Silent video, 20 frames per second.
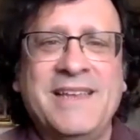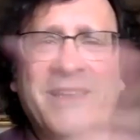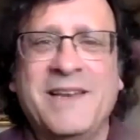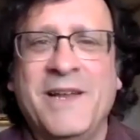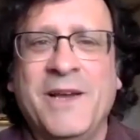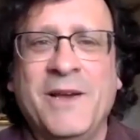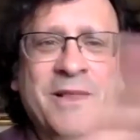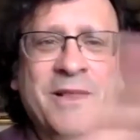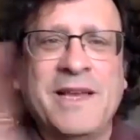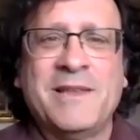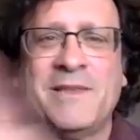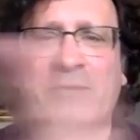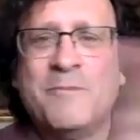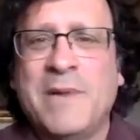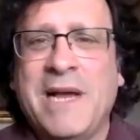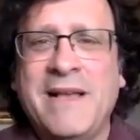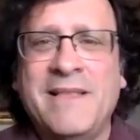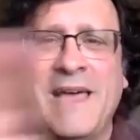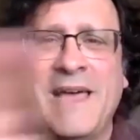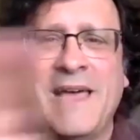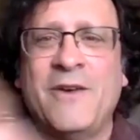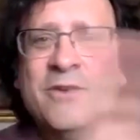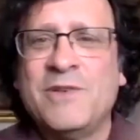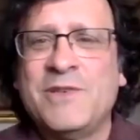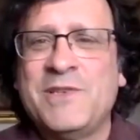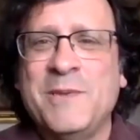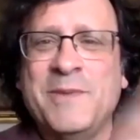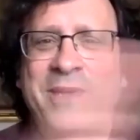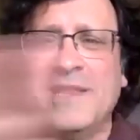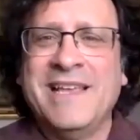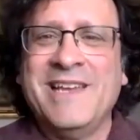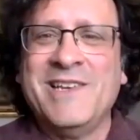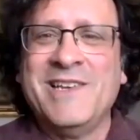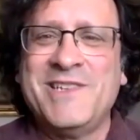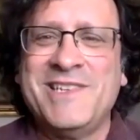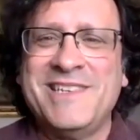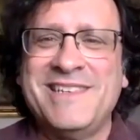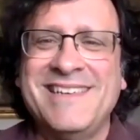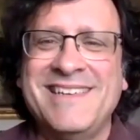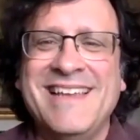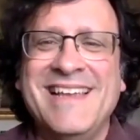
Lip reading: Like bilateral stimulation.